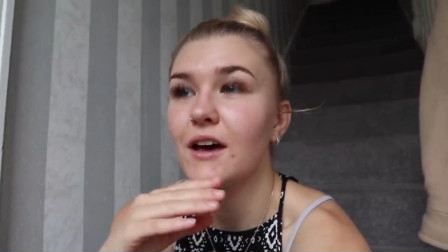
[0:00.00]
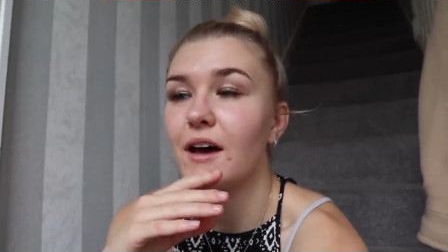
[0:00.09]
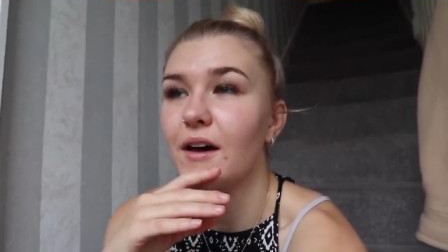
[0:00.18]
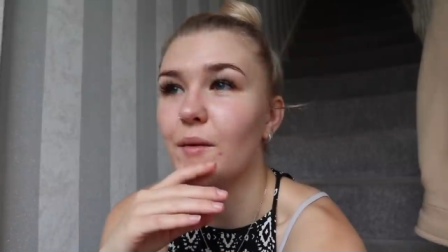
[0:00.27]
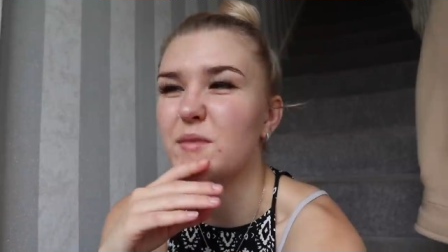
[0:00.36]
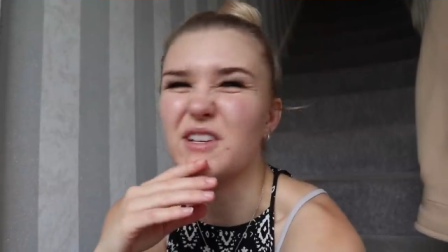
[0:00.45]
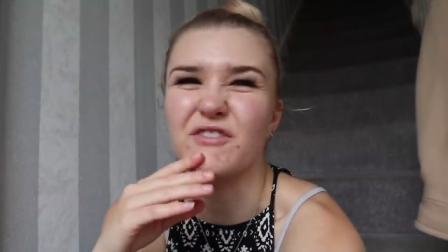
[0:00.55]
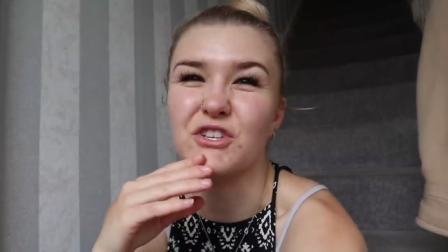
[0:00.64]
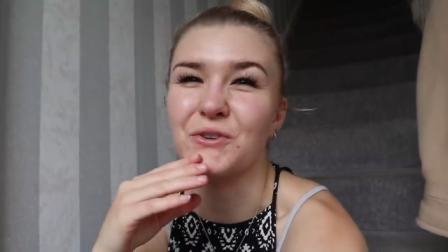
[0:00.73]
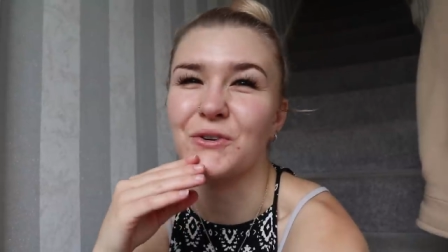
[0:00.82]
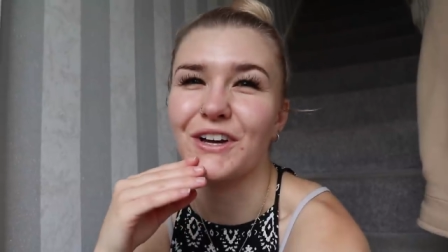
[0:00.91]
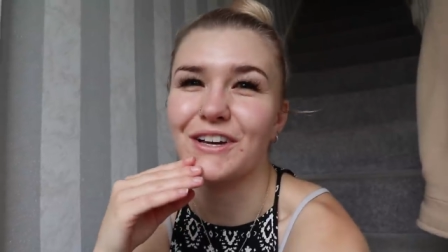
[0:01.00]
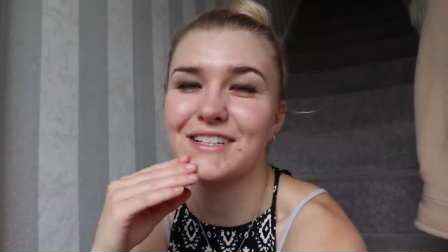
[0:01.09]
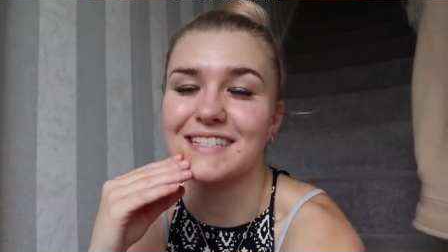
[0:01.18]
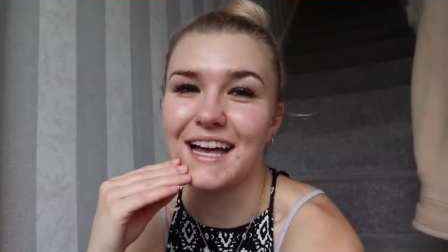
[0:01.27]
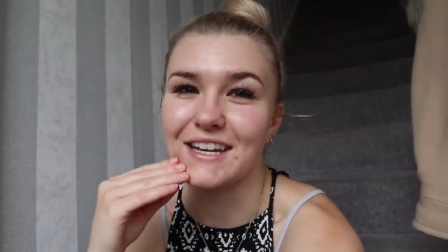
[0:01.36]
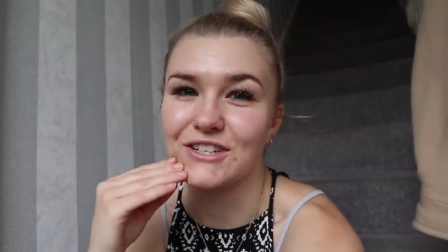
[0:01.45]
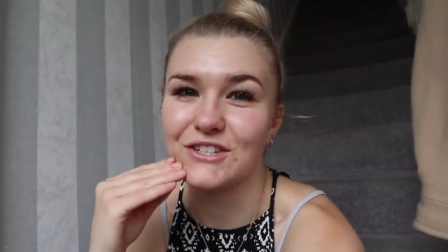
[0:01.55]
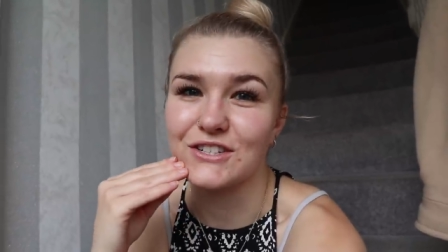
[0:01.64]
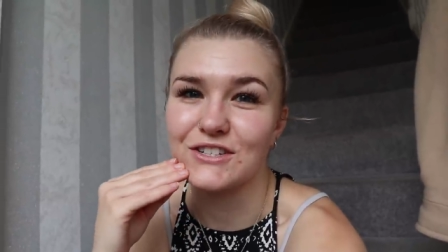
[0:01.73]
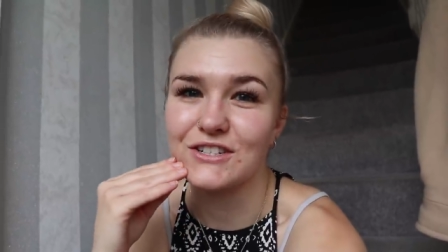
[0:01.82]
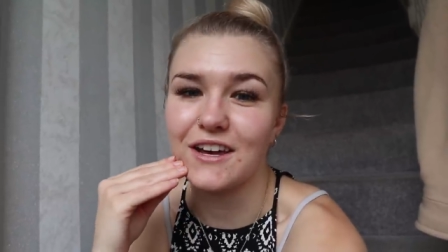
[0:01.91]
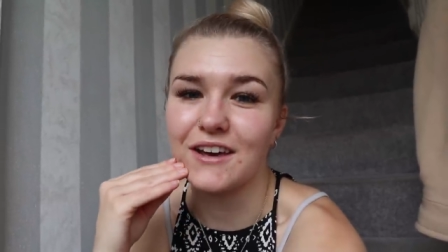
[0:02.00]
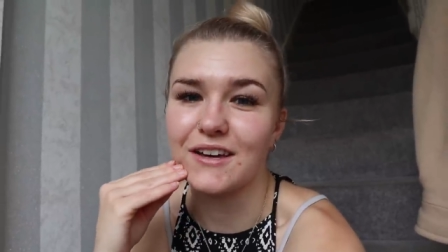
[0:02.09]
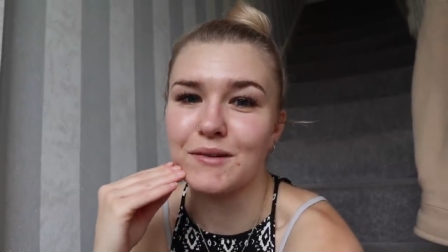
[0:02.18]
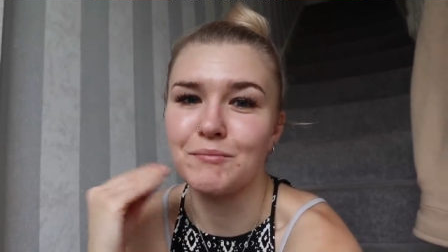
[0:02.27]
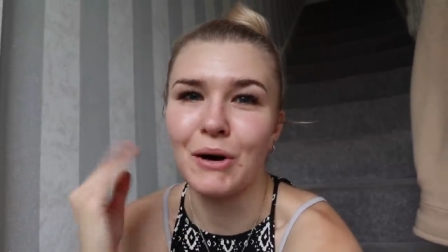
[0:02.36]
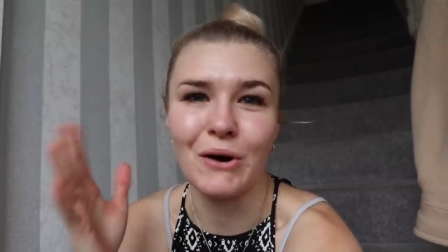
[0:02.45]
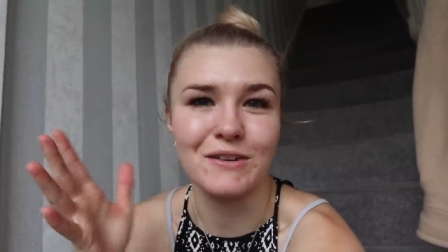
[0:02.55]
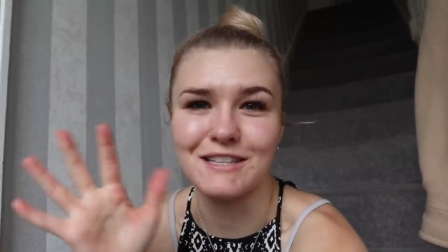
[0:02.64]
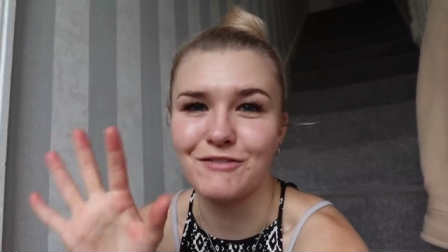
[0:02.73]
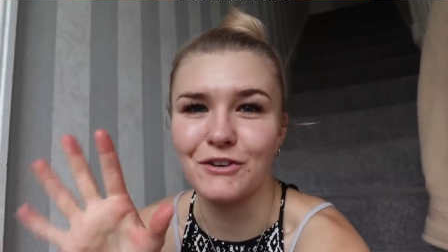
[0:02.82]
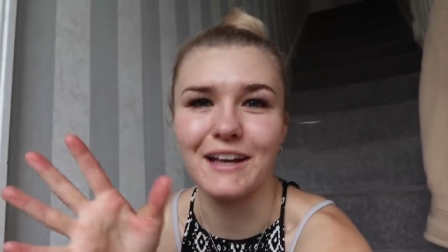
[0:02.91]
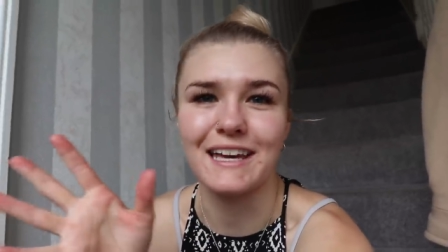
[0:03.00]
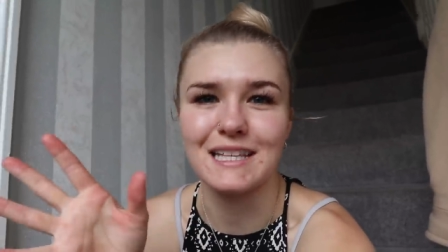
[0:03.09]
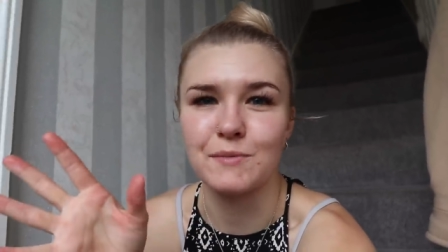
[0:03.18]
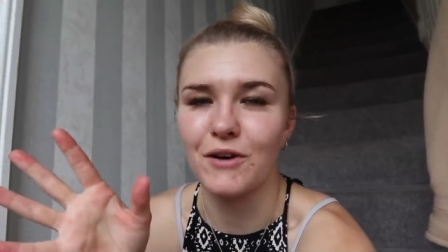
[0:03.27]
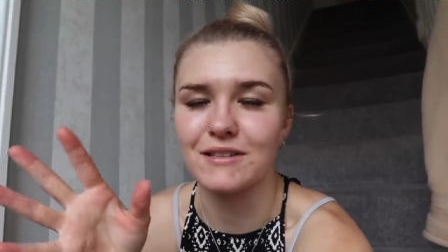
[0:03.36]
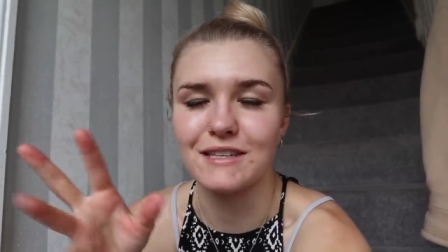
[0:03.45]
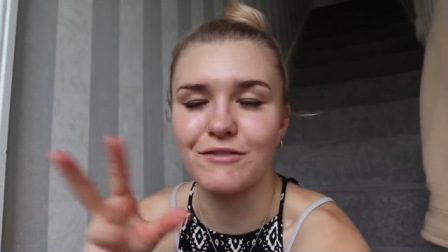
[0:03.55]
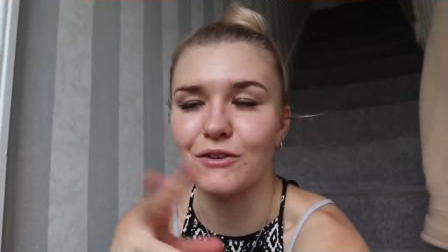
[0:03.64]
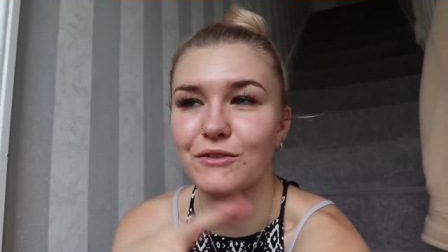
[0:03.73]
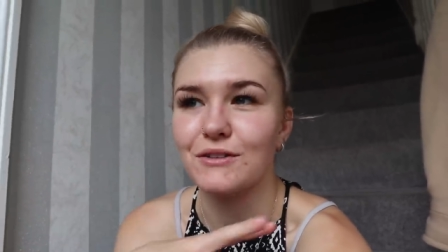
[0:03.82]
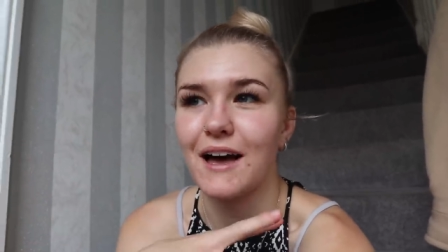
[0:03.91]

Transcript: um, so I've just got like standard um, party food, like kids party food.